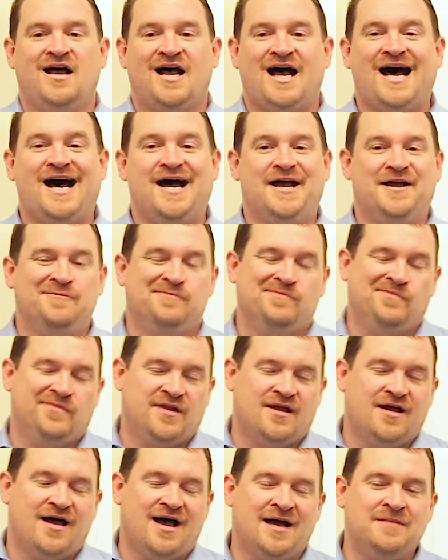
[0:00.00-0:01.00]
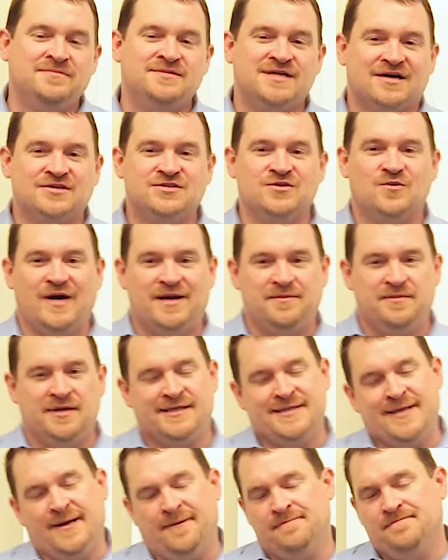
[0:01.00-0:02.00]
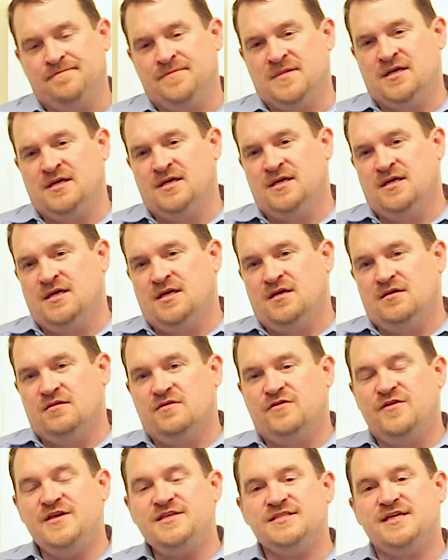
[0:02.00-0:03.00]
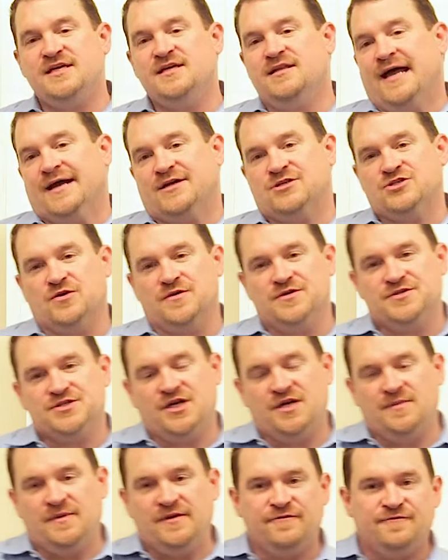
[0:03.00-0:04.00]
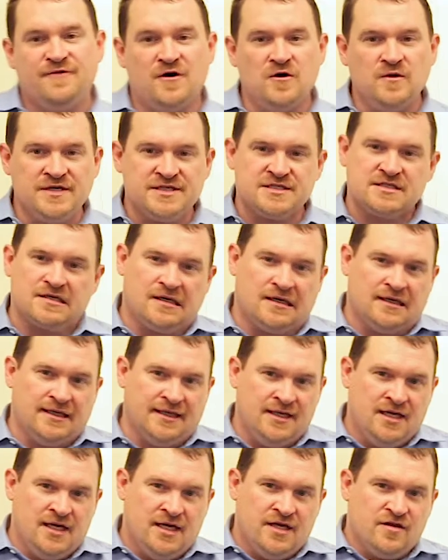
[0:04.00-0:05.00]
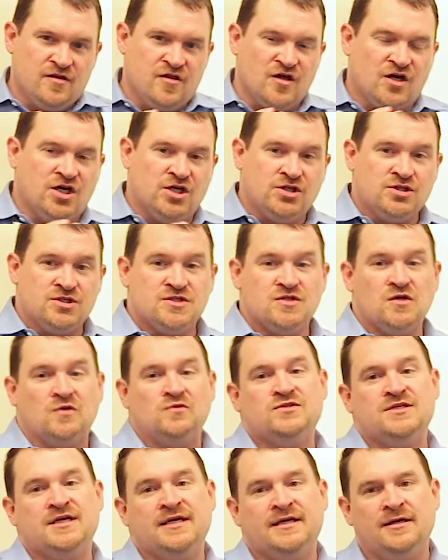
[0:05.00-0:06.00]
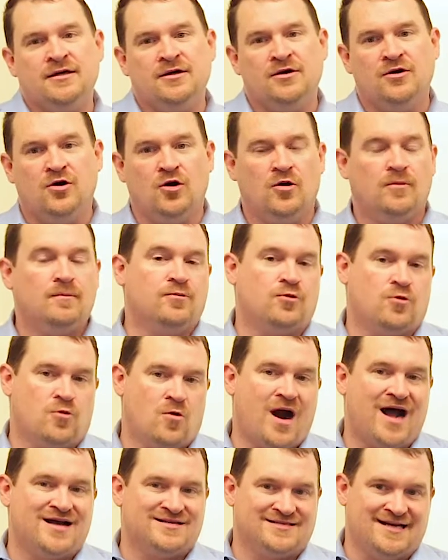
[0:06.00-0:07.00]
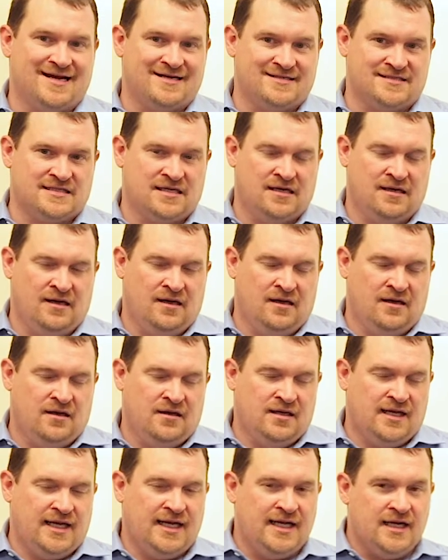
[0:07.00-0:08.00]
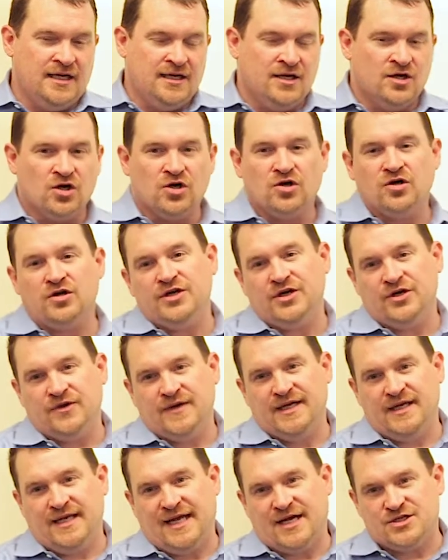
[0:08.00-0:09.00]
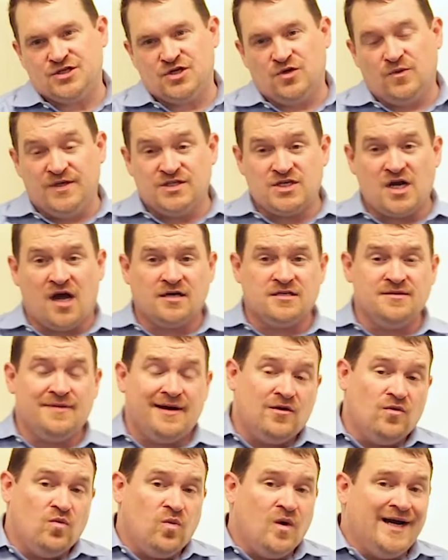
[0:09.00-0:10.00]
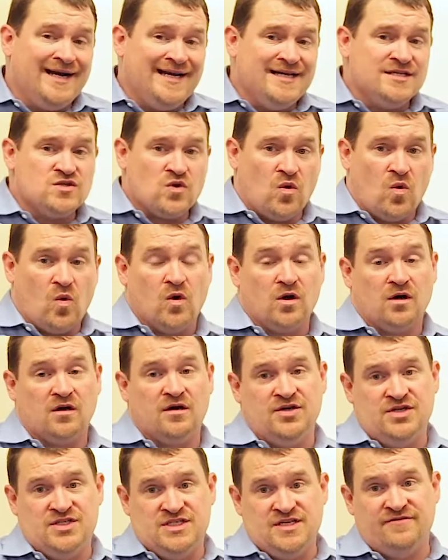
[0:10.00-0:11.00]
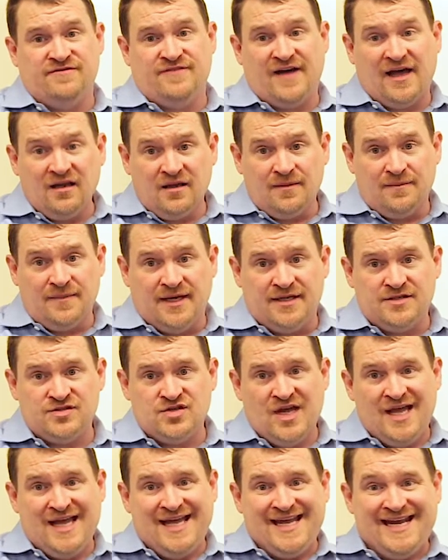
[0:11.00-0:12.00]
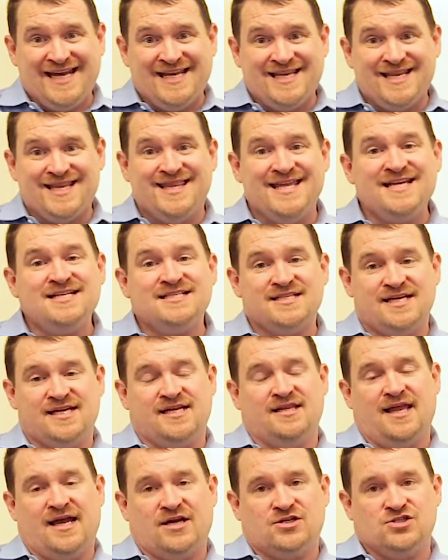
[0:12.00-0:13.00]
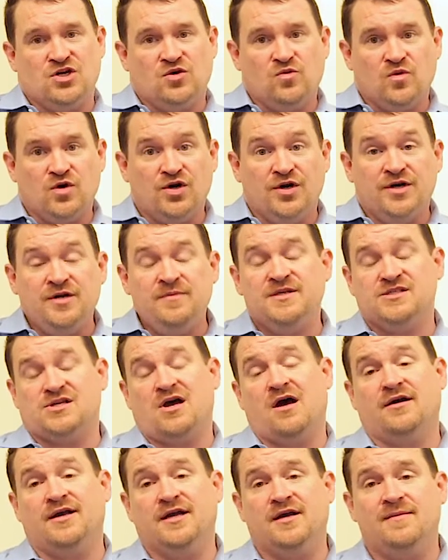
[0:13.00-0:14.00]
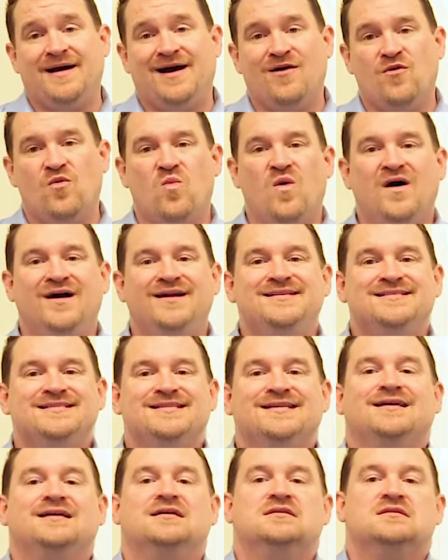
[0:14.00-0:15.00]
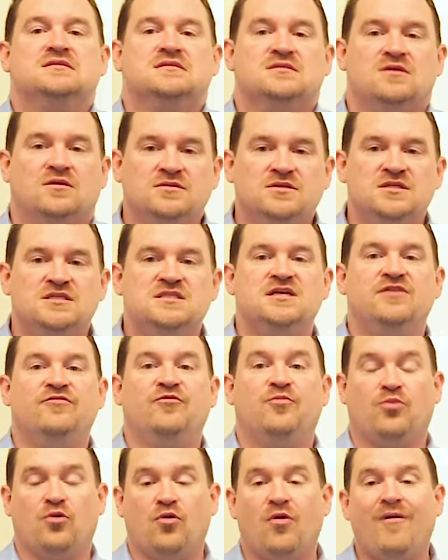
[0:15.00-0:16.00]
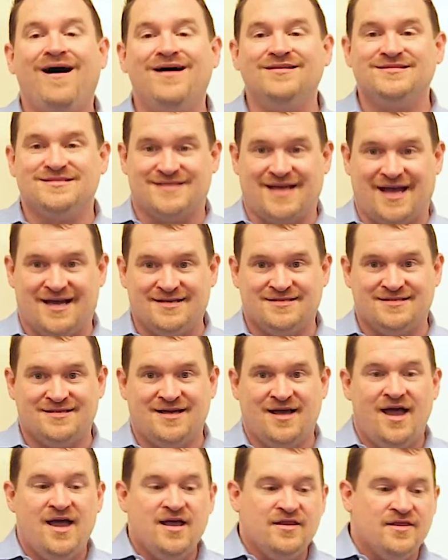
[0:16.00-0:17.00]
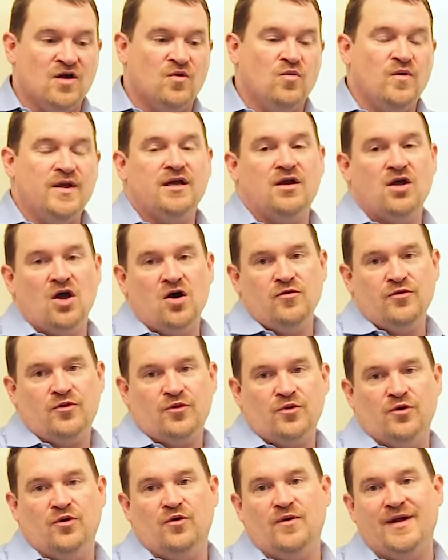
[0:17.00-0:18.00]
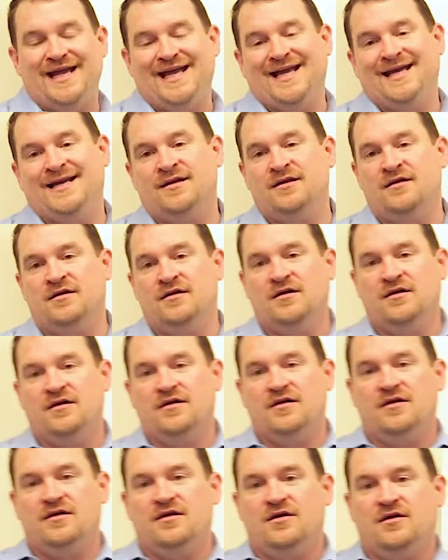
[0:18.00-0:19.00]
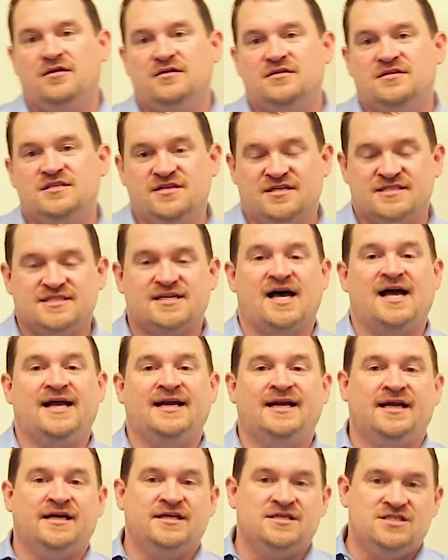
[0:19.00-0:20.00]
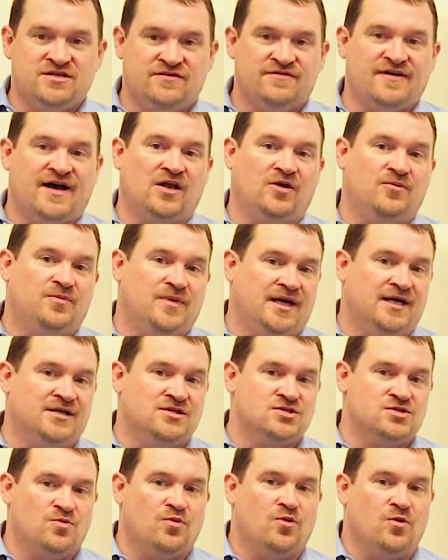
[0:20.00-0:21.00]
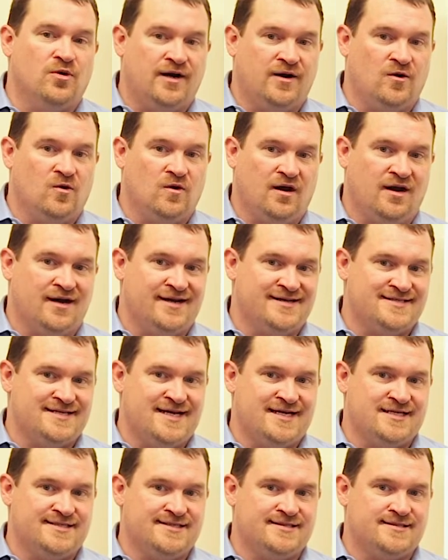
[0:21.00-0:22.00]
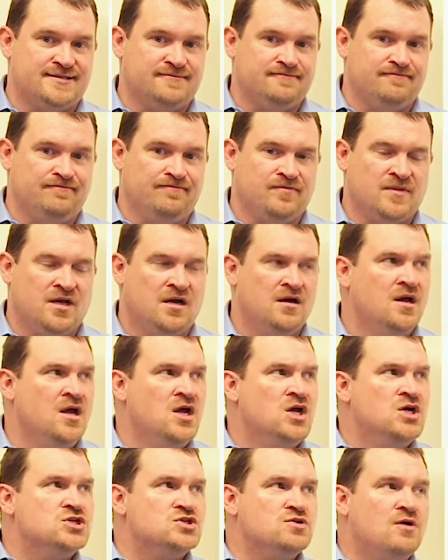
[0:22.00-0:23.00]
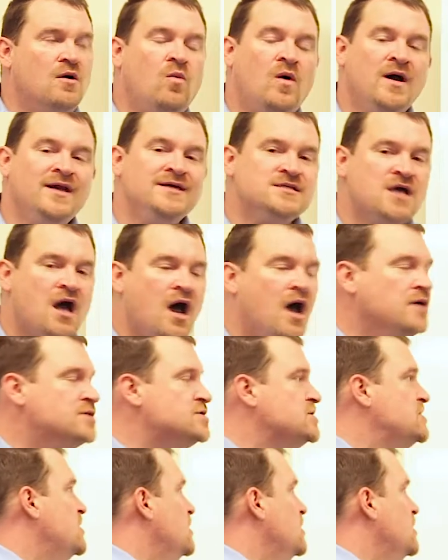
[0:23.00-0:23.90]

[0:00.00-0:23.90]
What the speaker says: Hi, I'm Dr. Wade McNair. This e-lecture is going to be focused on the consulting process. In an earlier e-lecture, we talked about what is org development. In this e-lecture, we're going to be talking about what is the consultative process that we go through in designing, developing, and supporting organizations. So I want to talk to